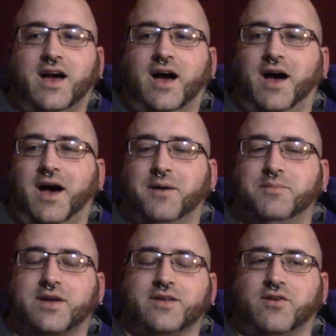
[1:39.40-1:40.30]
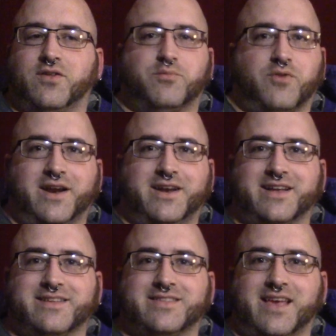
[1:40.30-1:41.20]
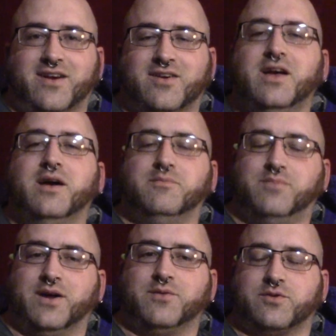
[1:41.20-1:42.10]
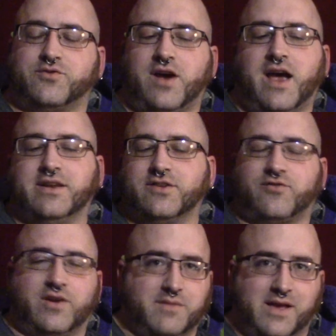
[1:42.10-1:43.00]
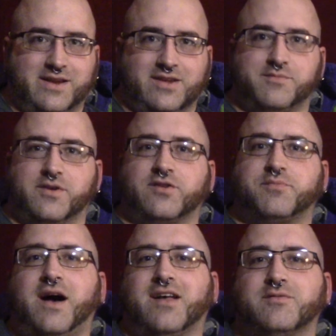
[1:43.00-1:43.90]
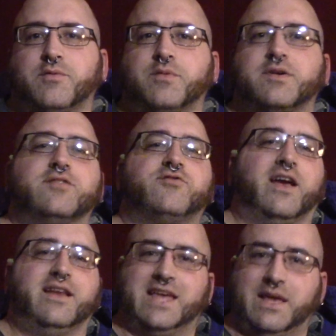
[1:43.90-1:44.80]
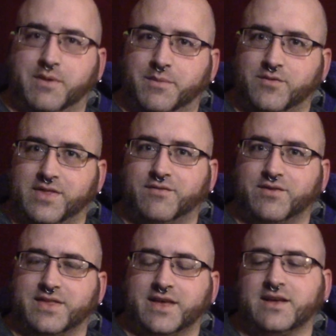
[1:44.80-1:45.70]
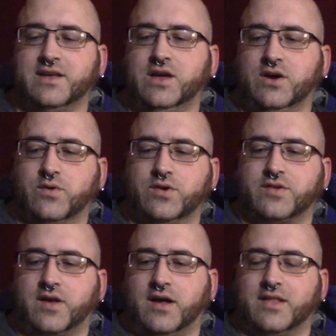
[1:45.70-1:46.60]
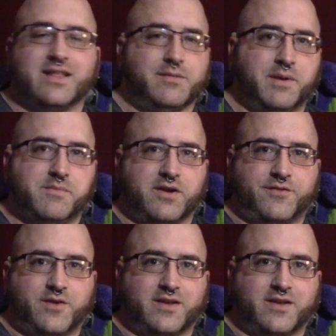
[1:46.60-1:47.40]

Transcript: uh, because all the branding's there, but we're trying to streamline it as much as possible because trying to keep up with everything was uh, a little bit much for